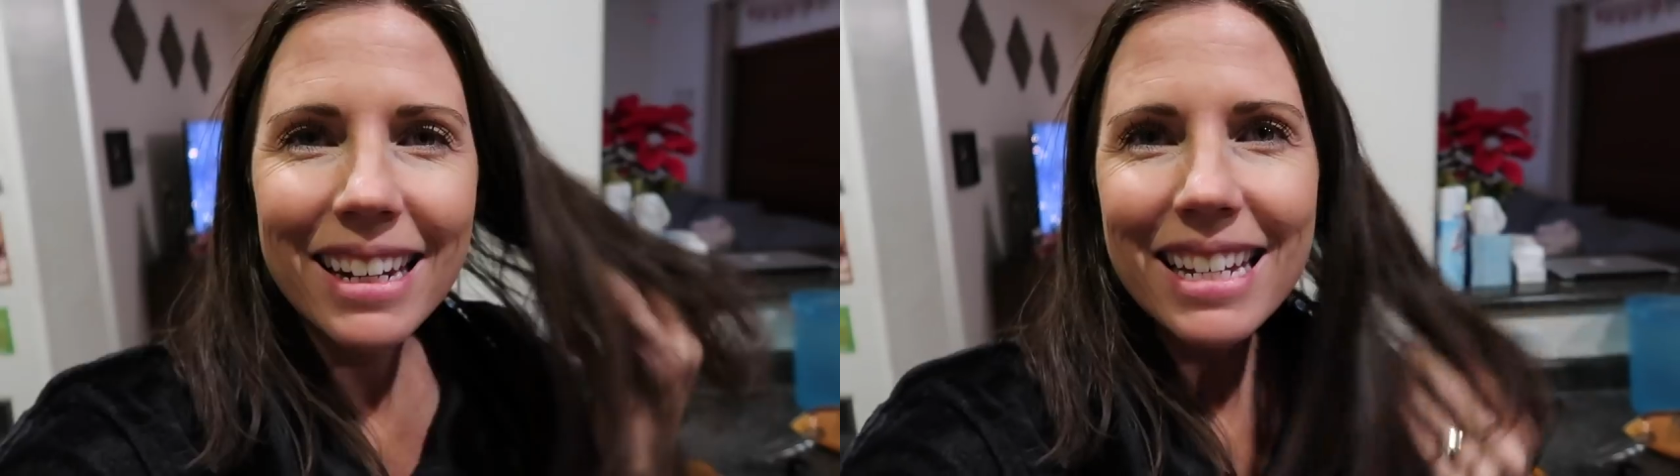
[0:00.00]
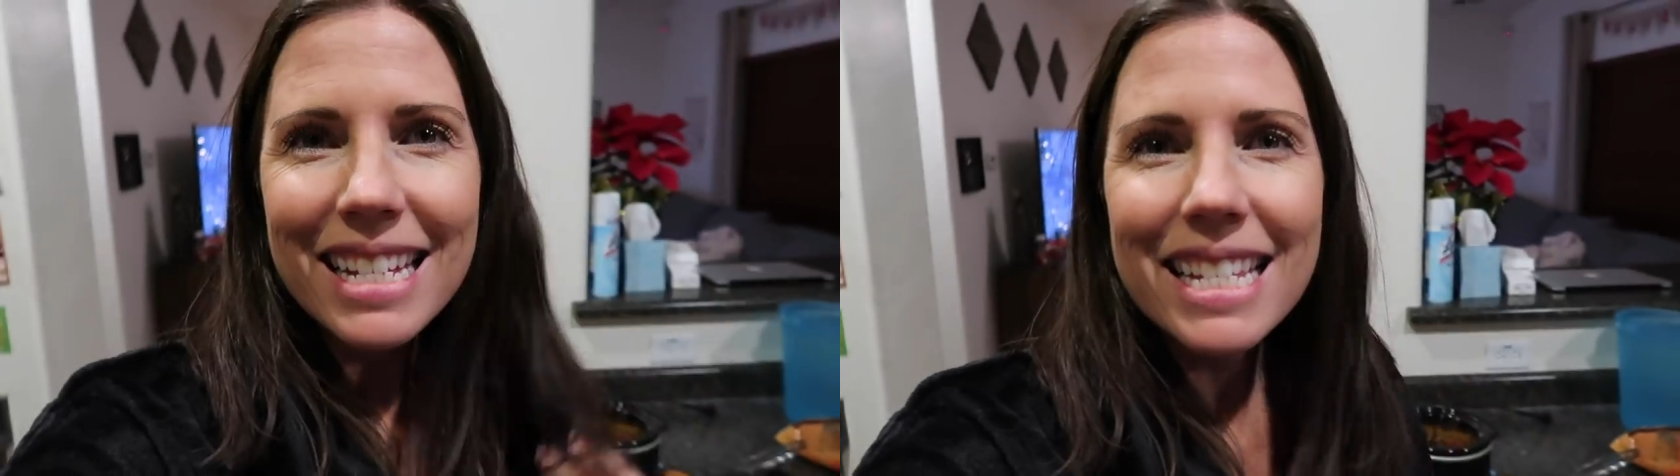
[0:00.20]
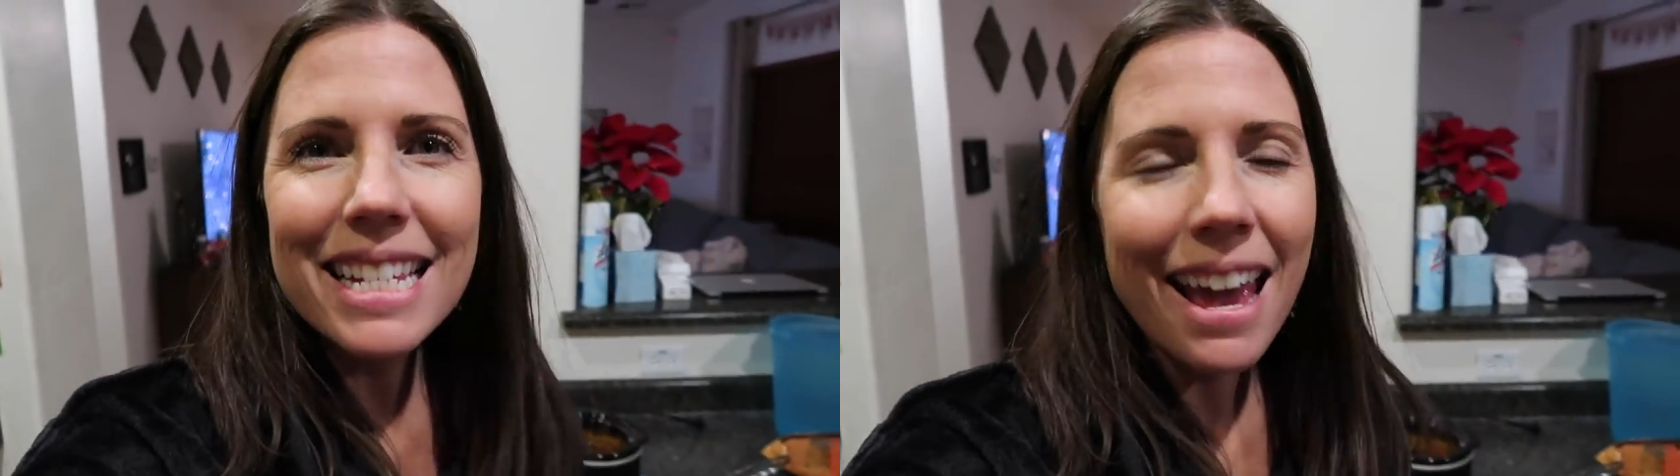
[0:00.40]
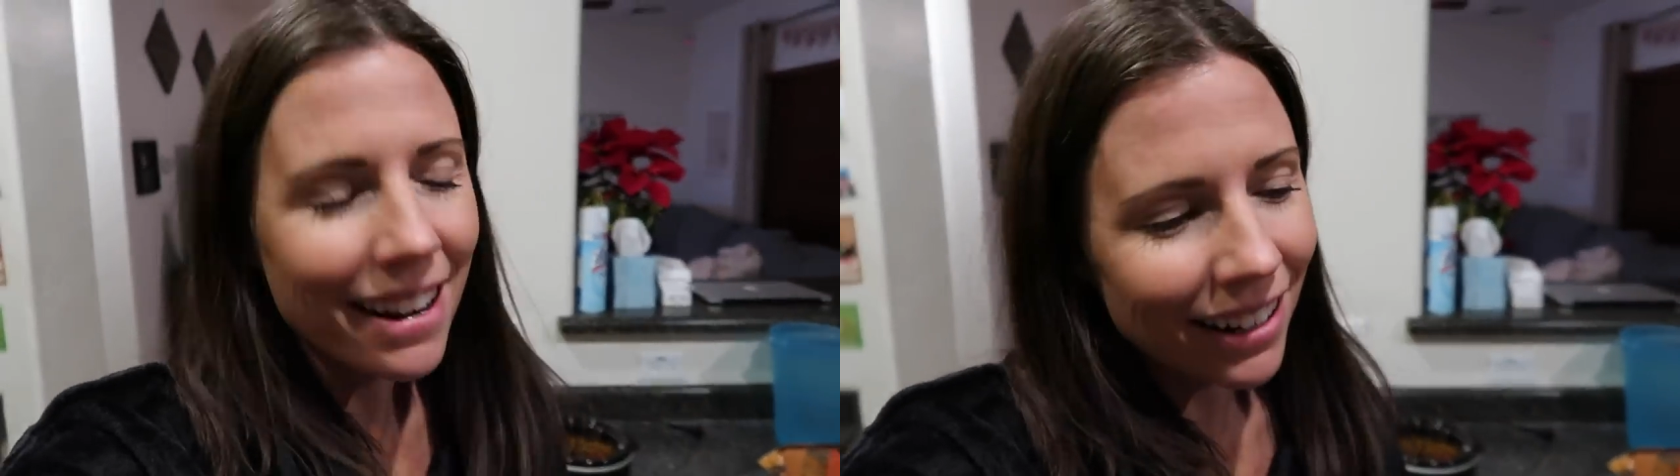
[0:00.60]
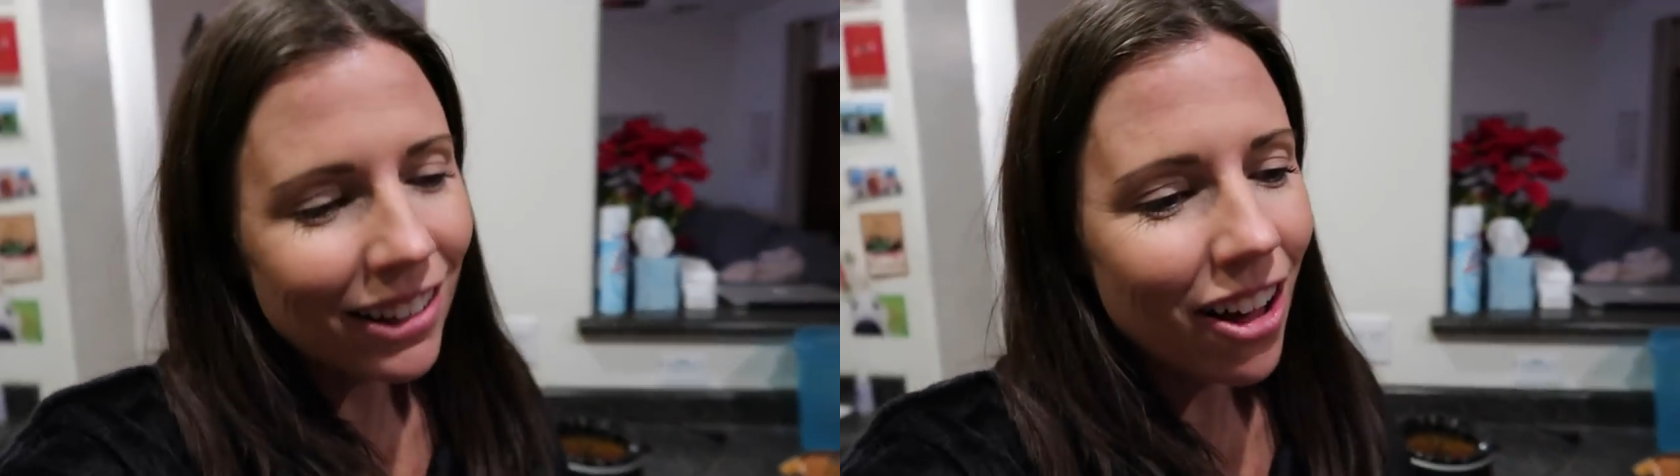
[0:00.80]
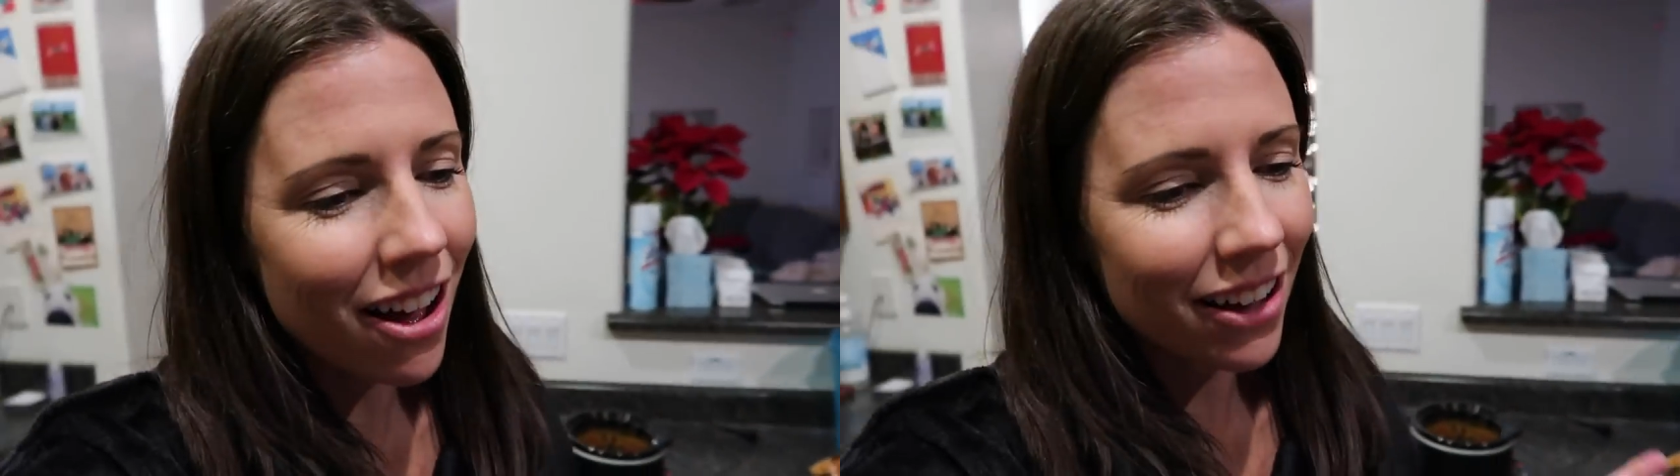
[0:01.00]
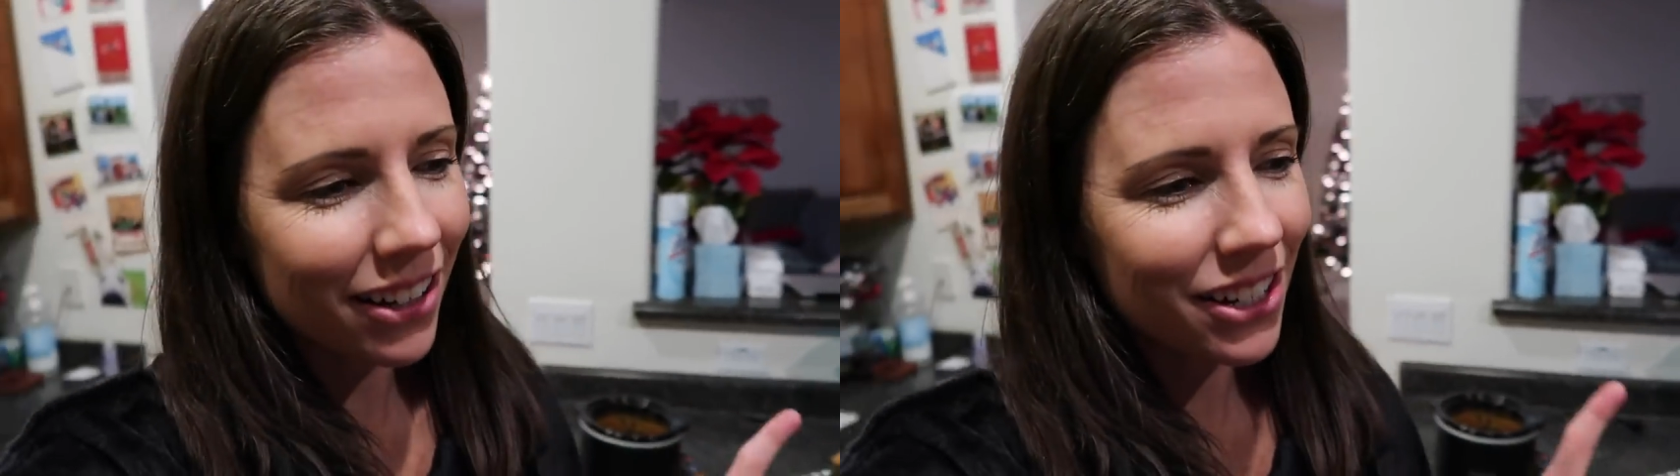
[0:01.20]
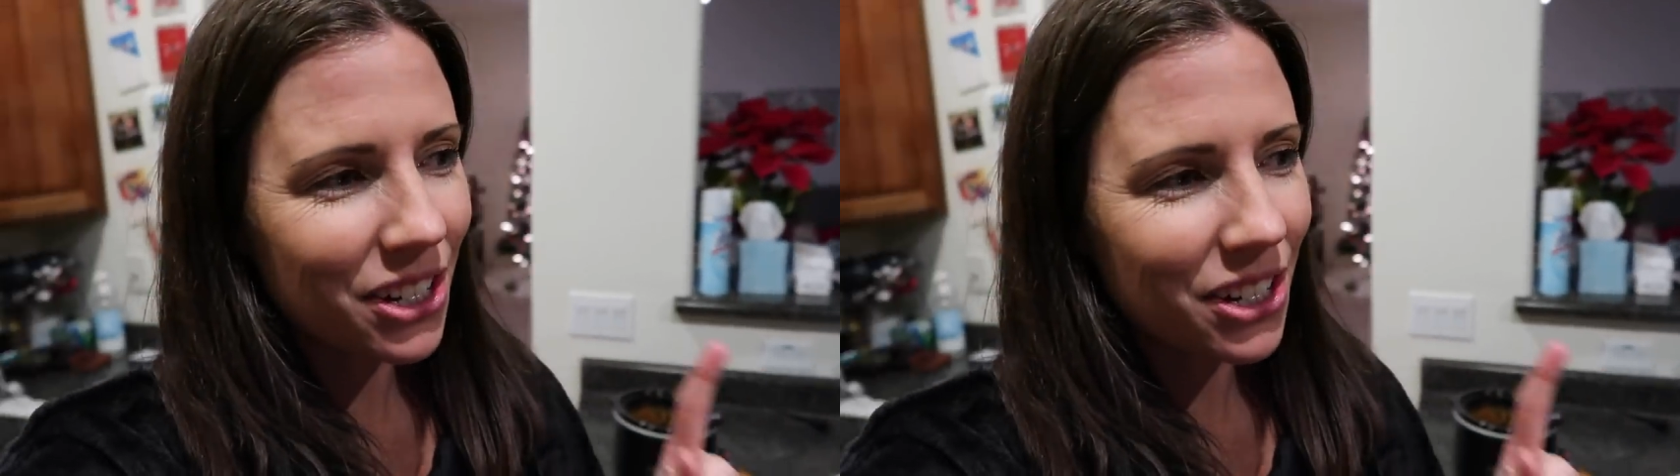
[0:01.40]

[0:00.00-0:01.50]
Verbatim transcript: it is 10 o'clock,